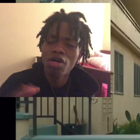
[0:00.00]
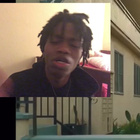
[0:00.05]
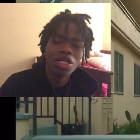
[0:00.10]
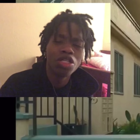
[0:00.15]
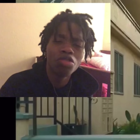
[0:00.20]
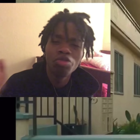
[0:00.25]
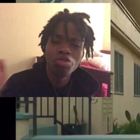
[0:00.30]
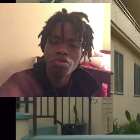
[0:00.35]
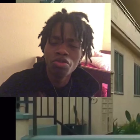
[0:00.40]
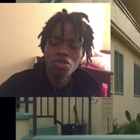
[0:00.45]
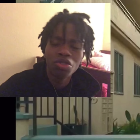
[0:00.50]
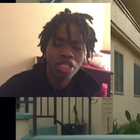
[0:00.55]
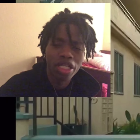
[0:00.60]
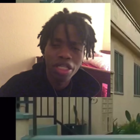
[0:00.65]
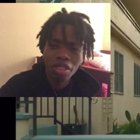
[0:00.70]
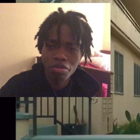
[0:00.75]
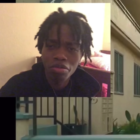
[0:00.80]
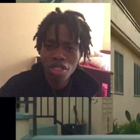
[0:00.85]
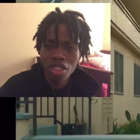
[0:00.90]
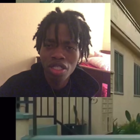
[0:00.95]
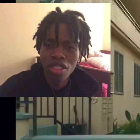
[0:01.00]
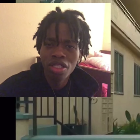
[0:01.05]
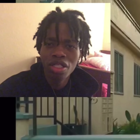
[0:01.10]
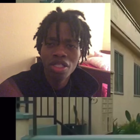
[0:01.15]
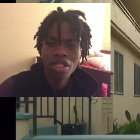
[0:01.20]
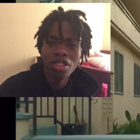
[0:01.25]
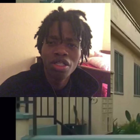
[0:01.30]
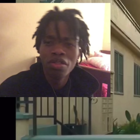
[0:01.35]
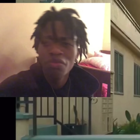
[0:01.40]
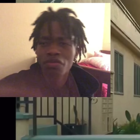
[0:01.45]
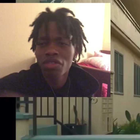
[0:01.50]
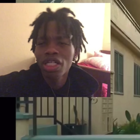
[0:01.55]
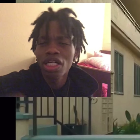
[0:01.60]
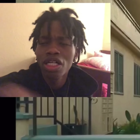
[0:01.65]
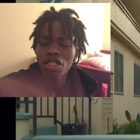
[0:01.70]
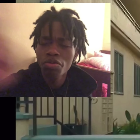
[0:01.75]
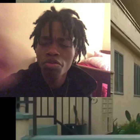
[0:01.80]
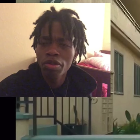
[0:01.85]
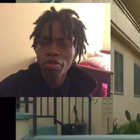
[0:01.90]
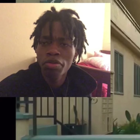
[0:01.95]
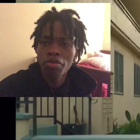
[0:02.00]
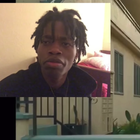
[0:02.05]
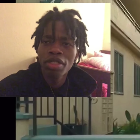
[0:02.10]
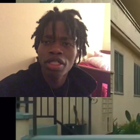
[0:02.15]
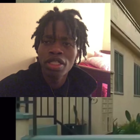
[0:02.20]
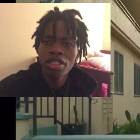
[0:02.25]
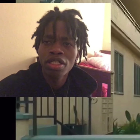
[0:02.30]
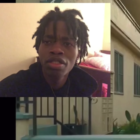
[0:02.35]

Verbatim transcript: what other people think, bro. Forget other people, man.